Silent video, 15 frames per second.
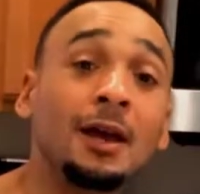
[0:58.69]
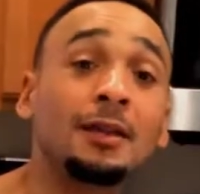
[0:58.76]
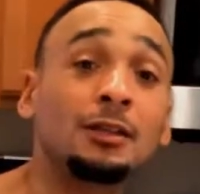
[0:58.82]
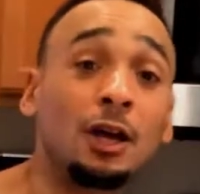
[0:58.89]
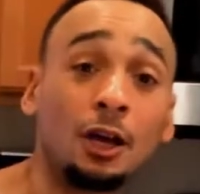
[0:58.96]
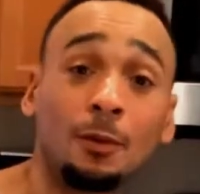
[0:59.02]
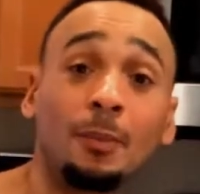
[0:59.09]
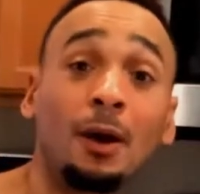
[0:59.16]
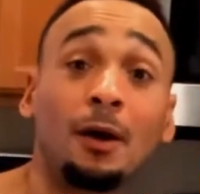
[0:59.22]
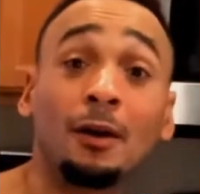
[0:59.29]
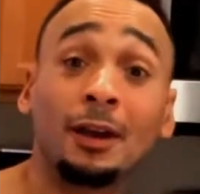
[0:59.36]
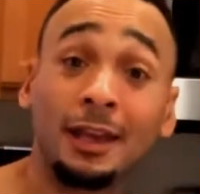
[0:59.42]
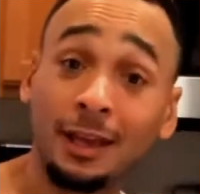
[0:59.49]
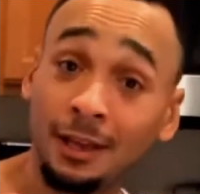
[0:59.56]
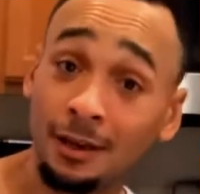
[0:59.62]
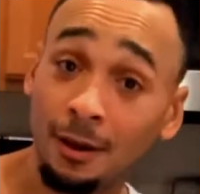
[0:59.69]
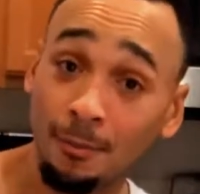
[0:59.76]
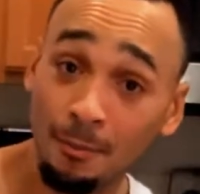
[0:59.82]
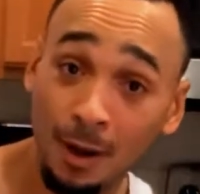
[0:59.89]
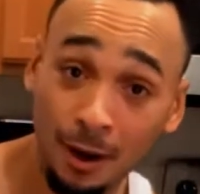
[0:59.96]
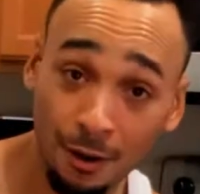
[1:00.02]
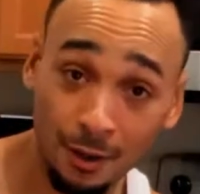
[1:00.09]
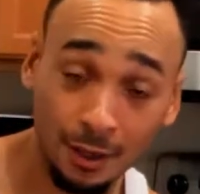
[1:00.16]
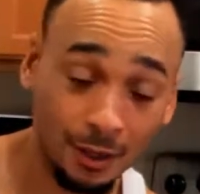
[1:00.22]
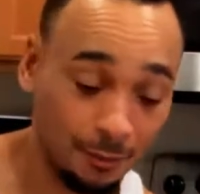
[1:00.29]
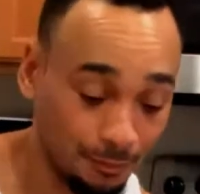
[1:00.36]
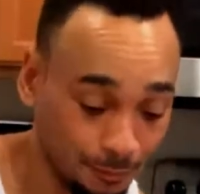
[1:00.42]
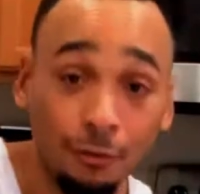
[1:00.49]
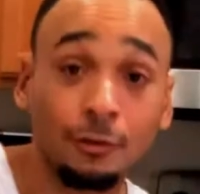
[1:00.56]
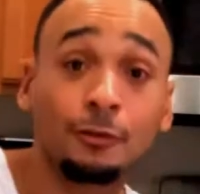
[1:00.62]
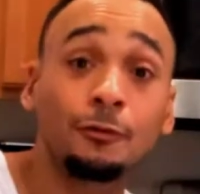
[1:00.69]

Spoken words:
talking about in America, from the